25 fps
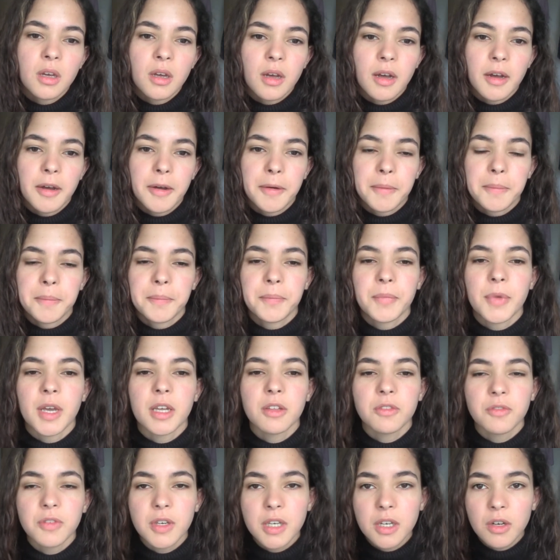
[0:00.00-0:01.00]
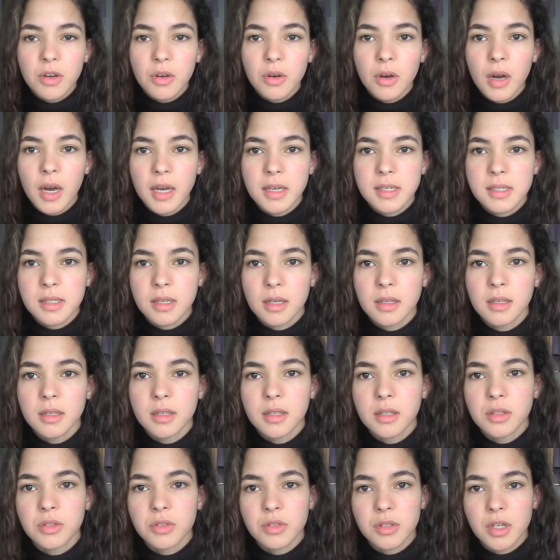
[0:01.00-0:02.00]
At VICO, I studied
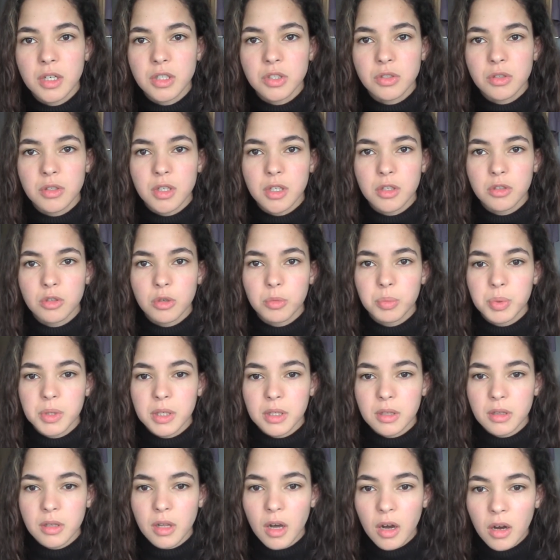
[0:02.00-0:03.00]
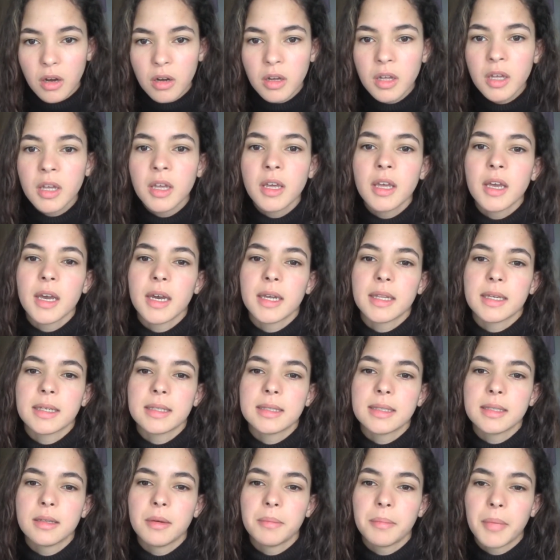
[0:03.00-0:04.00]
international and European law, and I
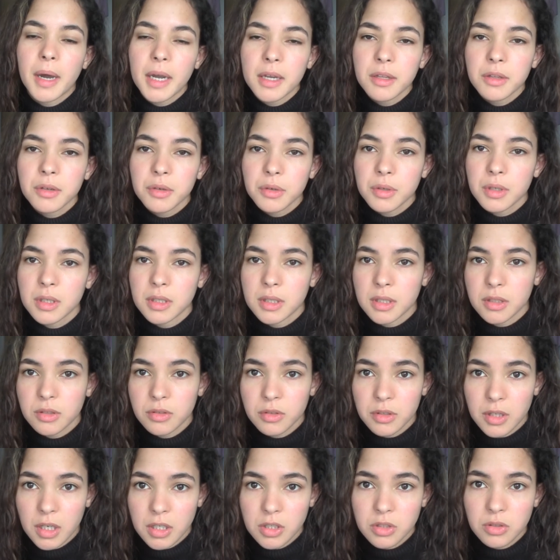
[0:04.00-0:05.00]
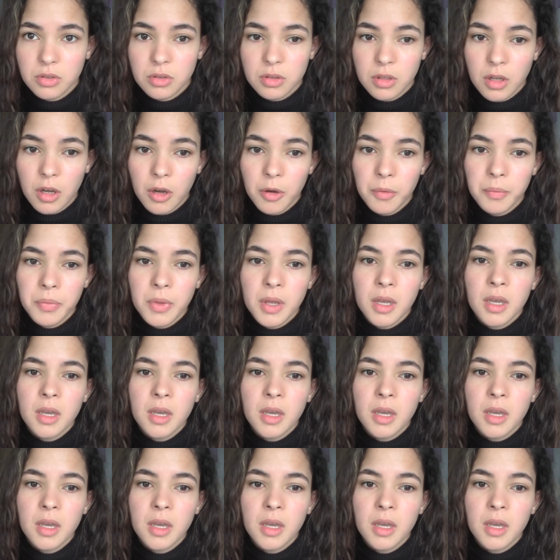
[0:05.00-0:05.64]
did a minor in international law.